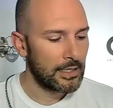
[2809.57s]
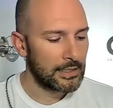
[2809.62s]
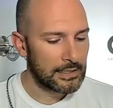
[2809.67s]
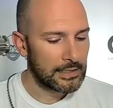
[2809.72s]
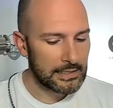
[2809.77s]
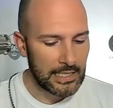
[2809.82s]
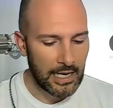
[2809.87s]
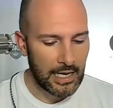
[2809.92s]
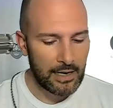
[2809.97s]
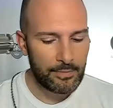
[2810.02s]

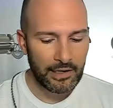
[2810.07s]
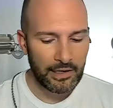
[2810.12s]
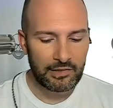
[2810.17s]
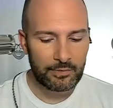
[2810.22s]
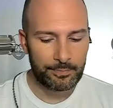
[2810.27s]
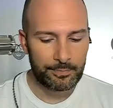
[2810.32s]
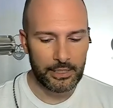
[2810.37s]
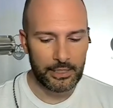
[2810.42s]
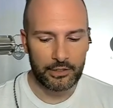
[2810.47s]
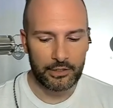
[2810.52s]
The day of my
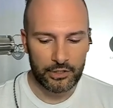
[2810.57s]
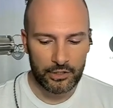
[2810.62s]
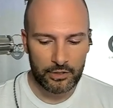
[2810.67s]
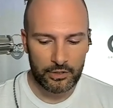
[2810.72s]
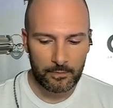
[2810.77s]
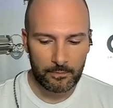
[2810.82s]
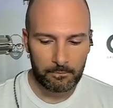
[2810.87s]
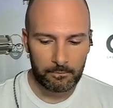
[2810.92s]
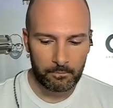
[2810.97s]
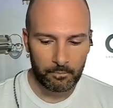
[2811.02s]

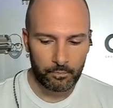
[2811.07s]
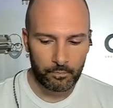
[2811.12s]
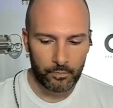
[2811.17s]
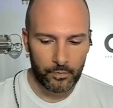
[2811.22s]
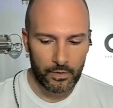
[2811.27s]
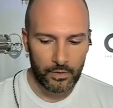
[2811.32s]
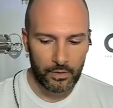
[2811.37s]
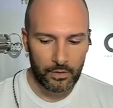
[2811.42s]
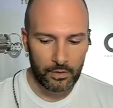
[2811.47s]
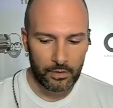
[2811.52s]
speech,
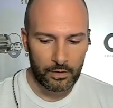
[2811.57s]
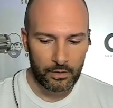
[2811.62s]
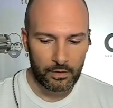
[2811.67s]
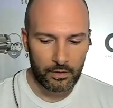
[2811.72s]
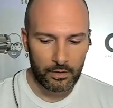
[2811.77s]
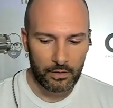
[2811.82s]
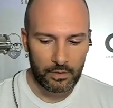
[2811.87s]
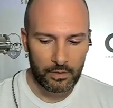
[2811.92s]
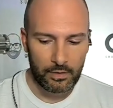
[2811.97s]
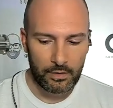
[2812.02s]

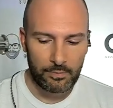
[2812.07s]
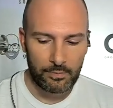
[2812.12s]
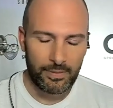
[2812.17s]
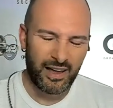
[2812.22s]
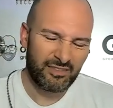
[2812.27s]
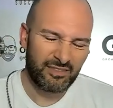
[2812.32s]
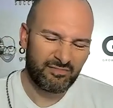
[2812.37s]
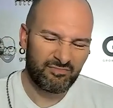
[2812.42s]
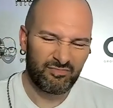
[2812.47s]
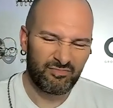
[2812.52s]

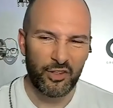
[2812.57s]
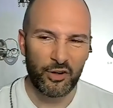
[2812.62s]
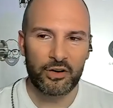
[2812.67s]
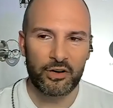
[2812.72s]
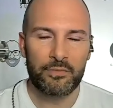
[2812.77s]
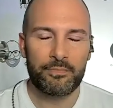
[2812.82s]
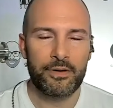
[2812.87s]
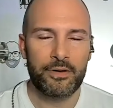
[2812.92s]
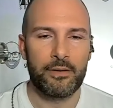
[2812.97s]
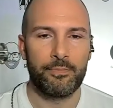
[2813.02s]
about
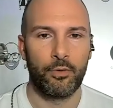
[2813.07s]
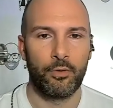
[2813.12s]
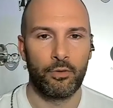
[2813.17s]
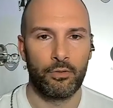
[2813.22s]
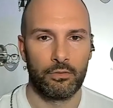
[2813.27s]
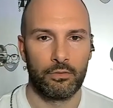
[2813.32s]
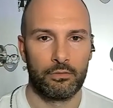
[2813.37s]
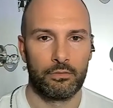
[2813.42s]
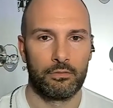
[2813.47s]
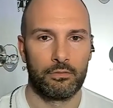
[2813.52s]
30
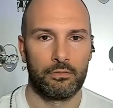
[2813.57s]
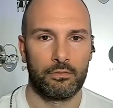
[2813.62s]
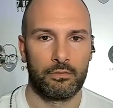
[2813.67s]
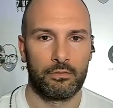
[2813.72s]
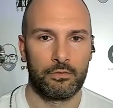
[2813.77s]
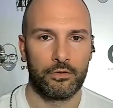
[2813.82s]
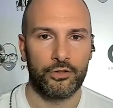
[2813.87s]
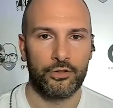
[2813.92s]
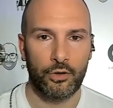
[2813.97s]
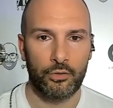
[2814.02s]
people
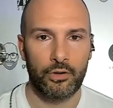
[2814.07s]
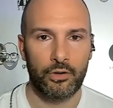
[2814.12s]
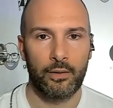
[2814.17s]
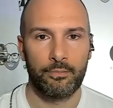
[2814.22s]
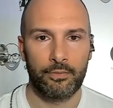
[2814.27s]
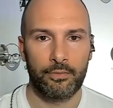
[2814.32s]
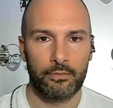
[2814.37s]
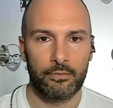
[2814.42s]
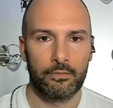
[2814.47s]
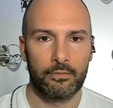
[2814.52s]
showed
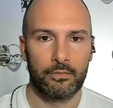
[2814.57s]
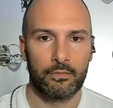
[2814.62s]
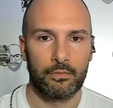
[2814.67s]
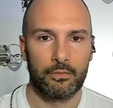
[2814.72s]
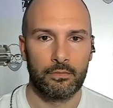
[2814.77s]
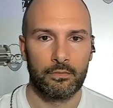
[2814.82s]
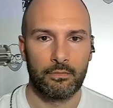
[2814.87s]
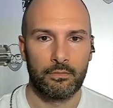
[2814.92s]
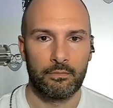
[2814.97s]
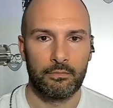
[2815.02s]
up
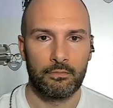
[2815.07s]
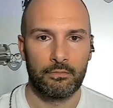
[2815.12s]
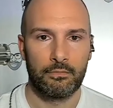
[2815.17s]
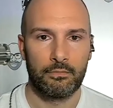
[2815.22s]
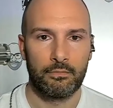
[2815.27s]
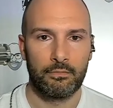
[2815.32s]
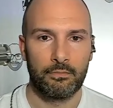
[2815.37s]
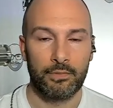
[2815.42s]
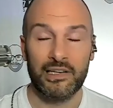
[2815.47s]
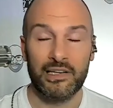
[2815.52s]

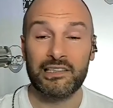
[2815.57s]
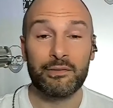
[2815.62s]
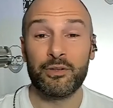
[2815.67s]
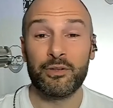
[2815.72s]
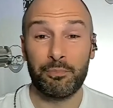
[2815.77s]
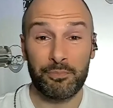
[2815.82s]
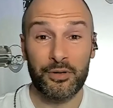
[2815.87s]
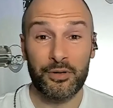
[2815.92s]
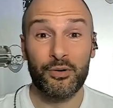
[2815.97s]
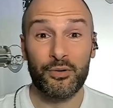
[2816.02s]
because it was
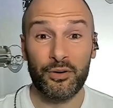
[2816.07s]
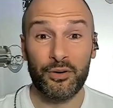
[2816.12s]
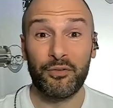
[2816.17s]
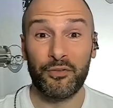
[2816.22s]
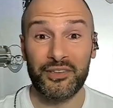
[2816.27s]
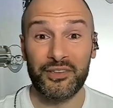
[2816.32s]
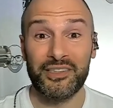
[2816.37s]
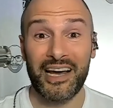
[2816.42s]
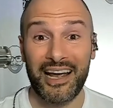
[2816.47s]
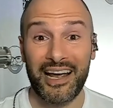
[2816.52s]
a
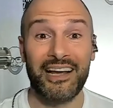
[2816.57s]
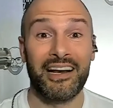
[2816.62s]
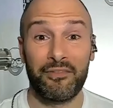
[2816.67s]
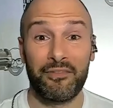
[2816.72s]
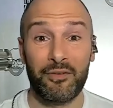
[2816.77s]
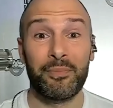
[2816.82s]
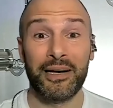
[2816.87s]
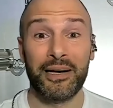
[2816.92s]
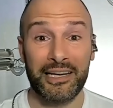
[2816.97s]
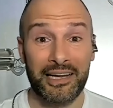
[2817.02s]
beautiful day and
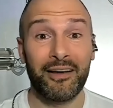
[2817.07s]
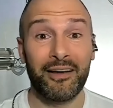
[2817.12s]
everybody